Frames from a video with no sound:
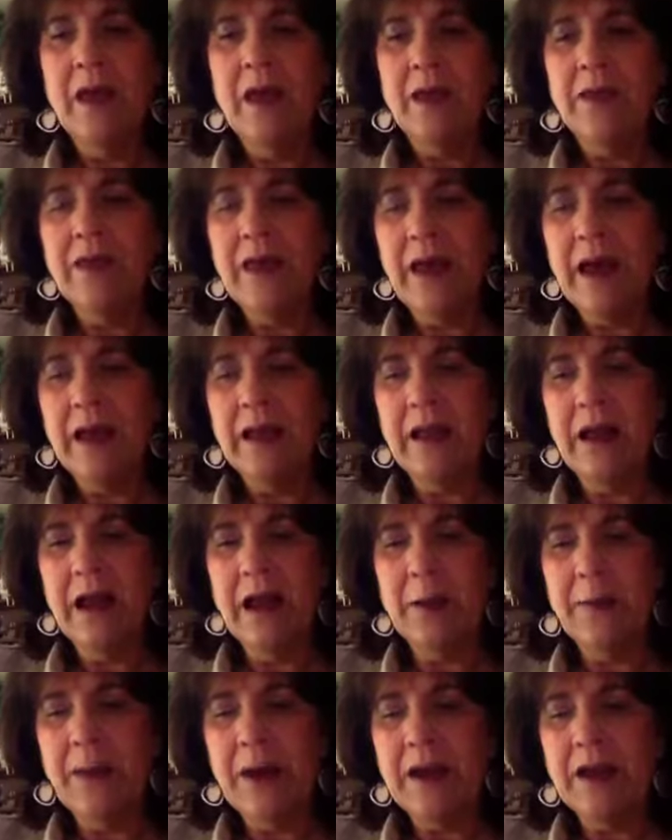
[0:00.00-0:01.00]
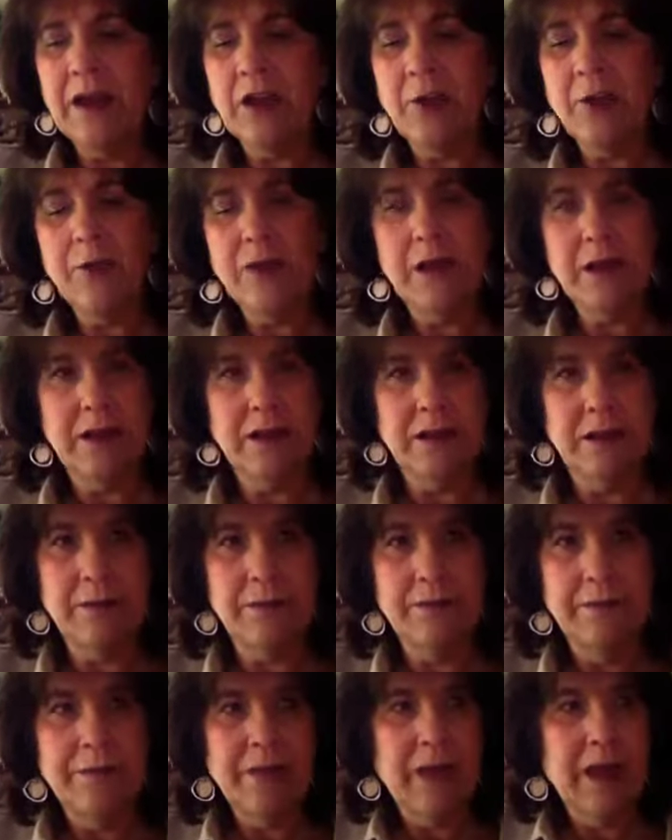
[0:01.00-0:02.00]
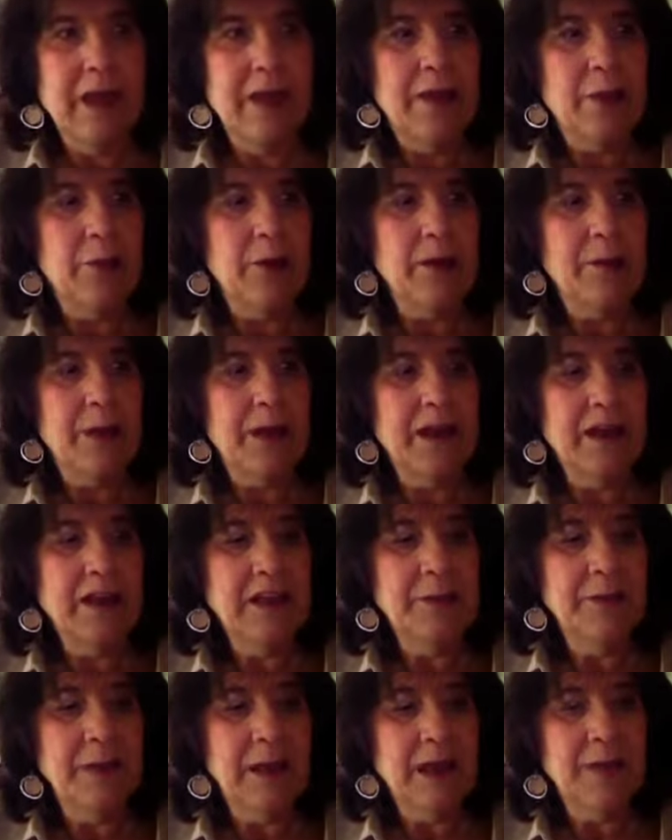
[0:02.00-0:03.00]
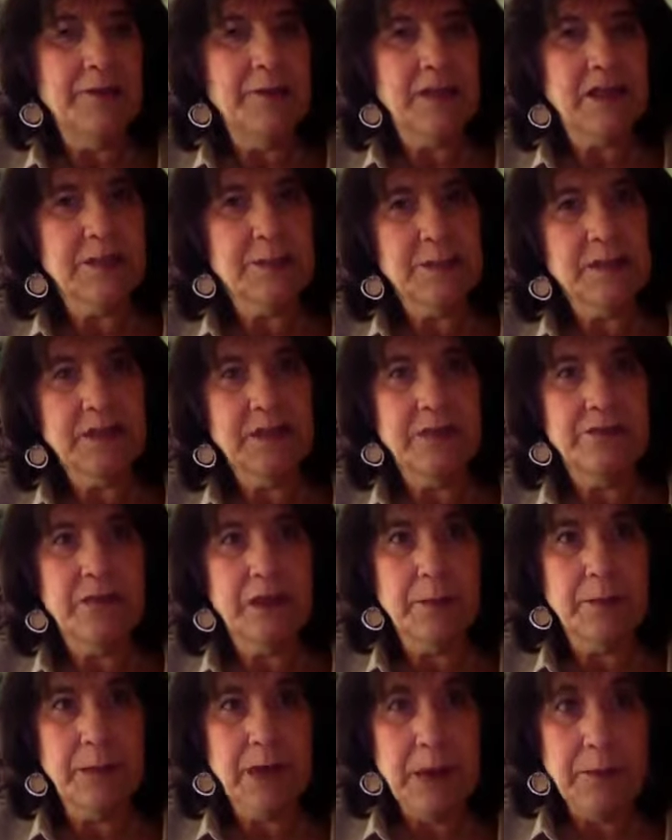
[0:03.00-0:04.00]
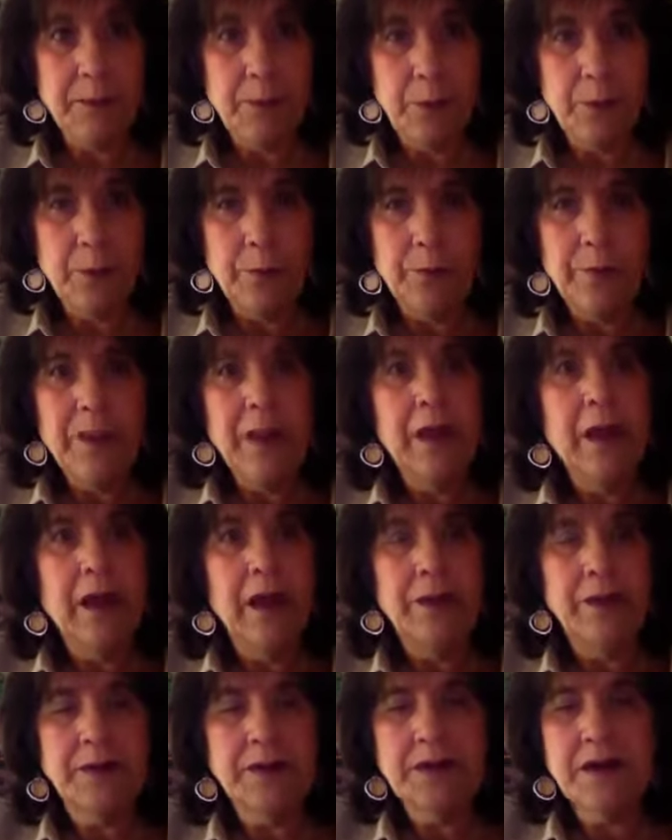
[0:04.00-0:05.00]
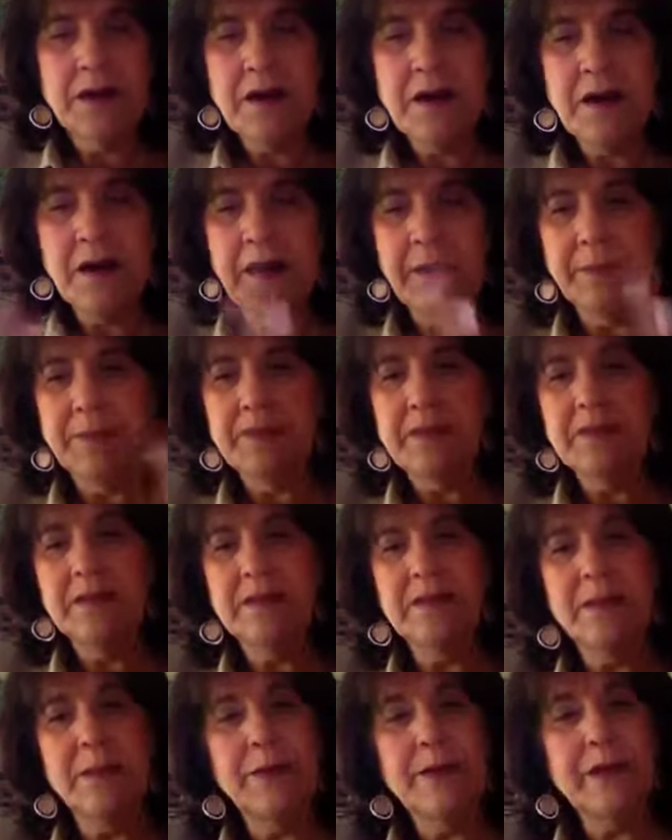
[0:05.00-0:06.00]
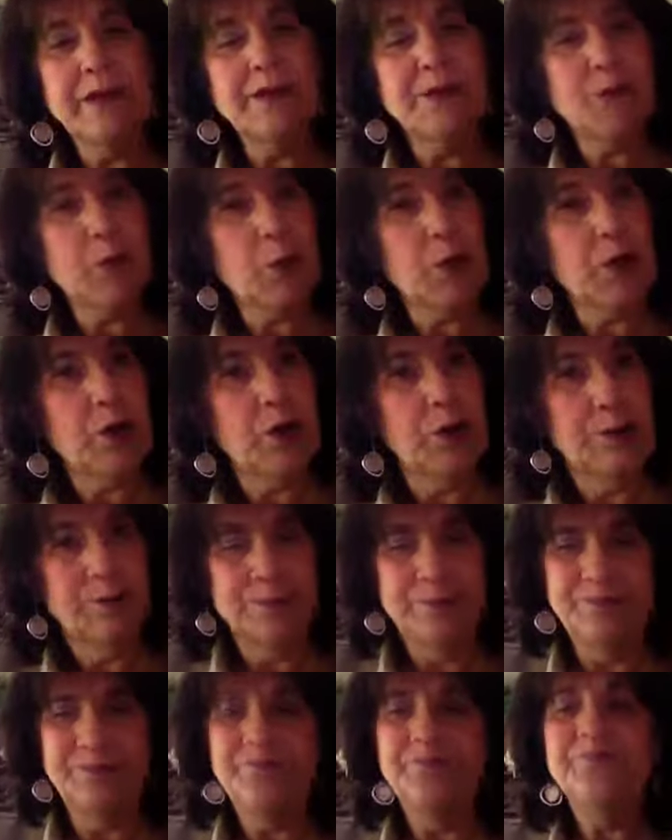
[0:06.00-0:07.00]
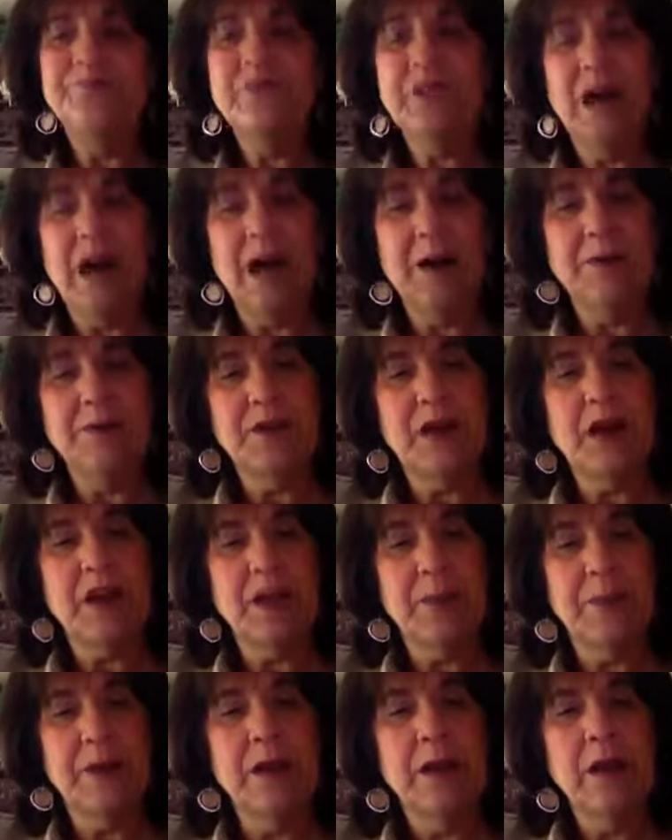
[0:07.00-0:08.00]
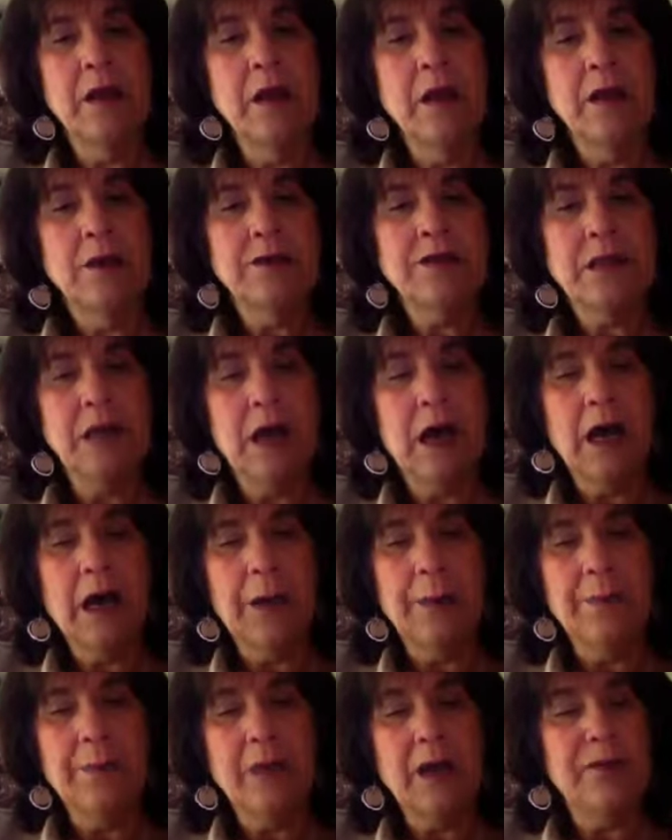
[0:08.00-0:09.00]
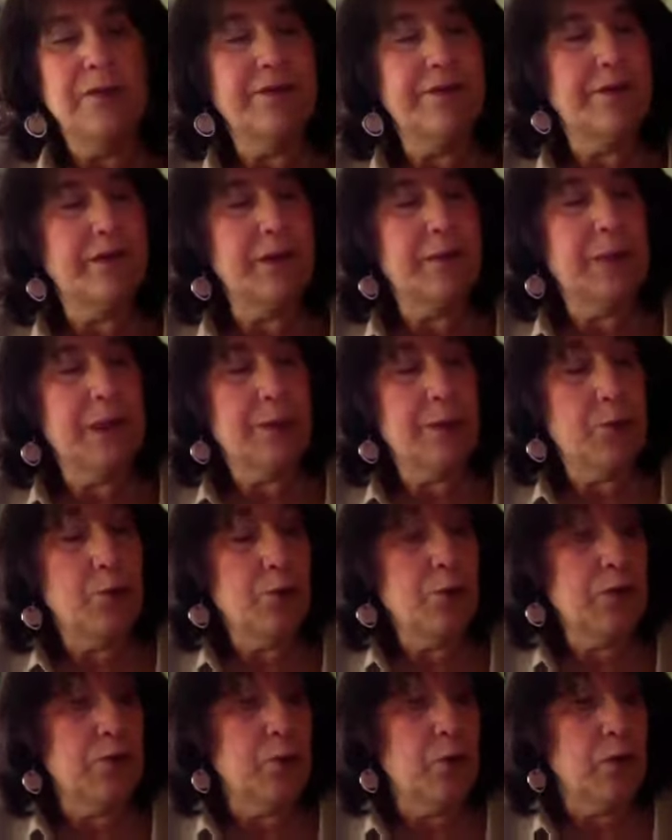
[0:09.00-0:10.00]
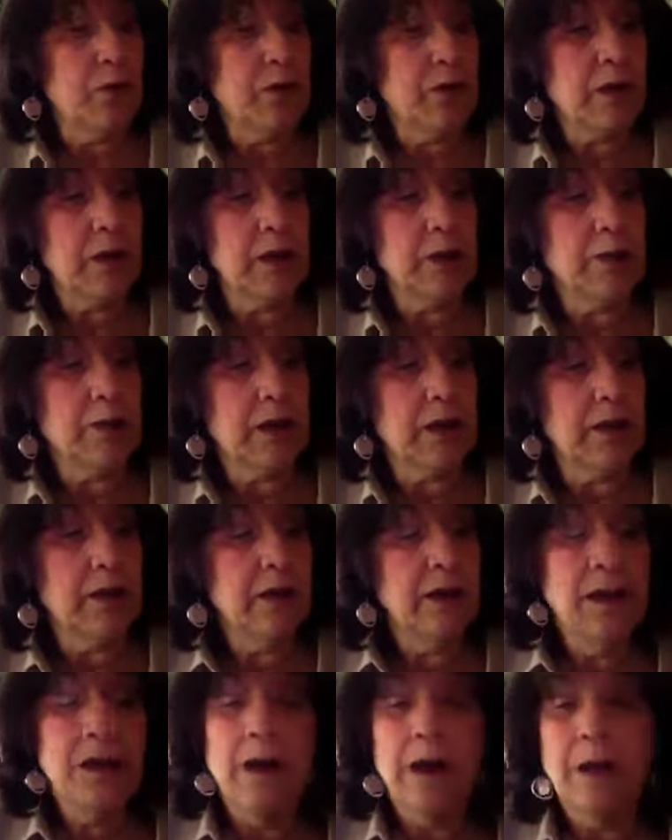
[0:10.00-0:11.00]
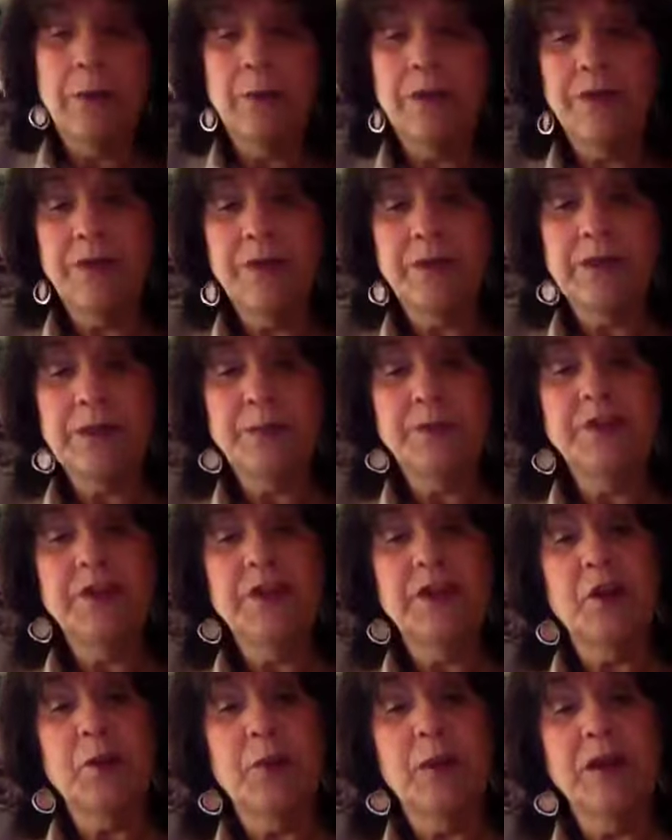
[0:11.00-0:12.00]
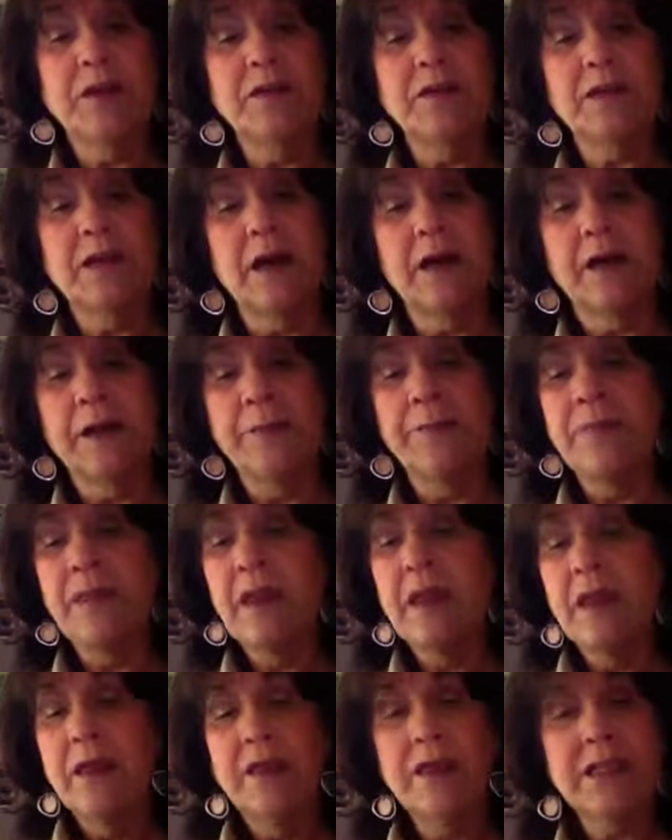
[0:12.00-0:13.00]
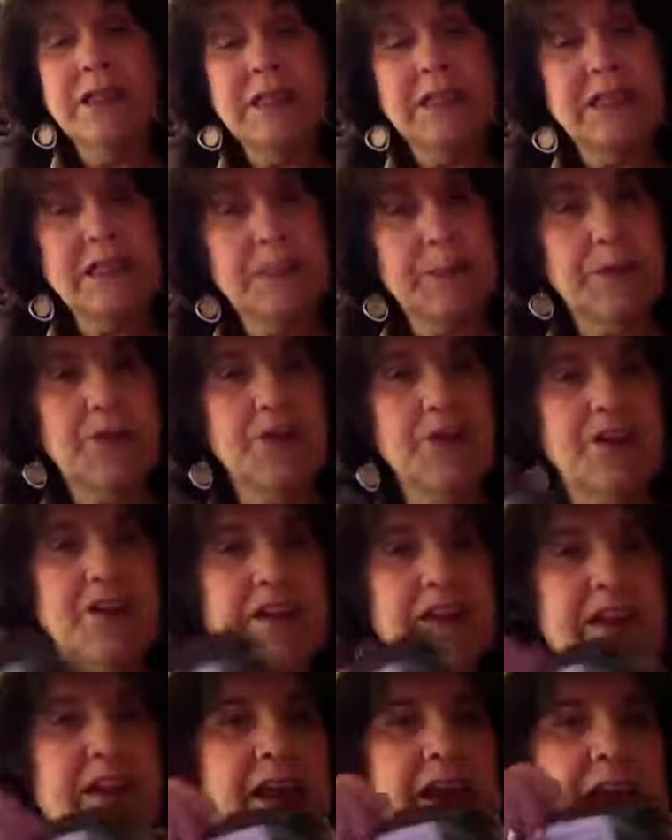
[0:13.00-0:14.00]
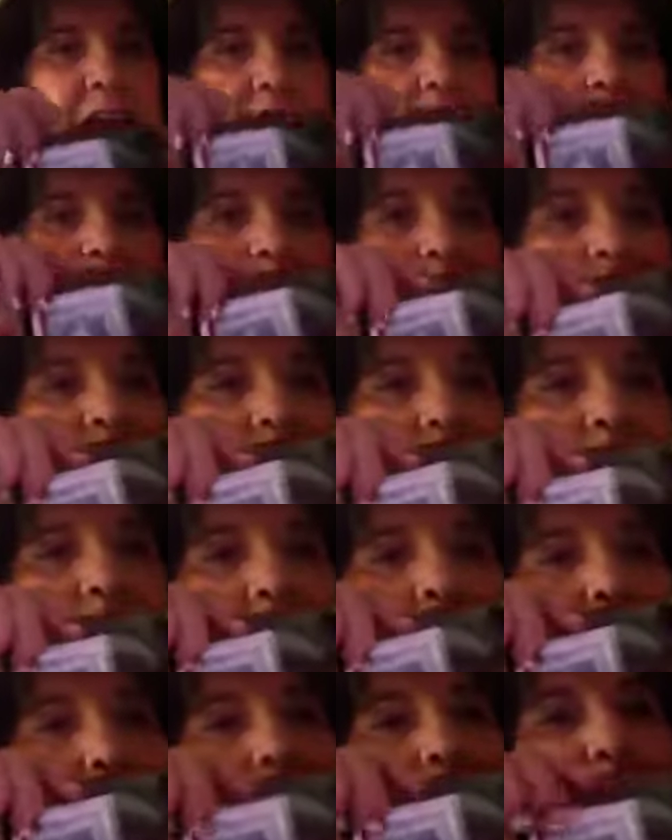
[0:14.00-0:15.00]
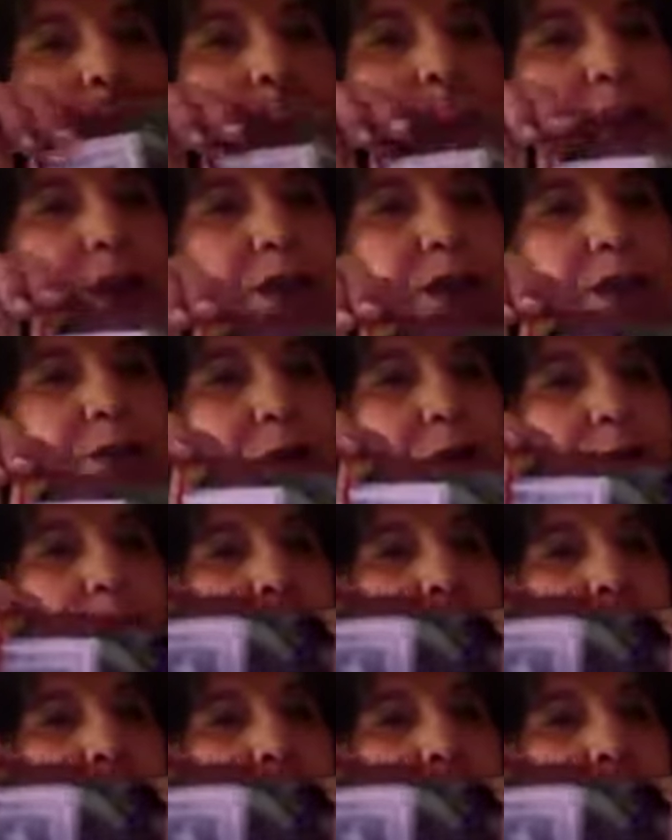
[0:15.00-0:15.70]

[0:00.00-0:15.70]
that I had created that reminded me of the specific people and the times, the historical document of the people who had worn the clothing with those particular buttons on it. This is especially dedicated to my mother, who's a picture of her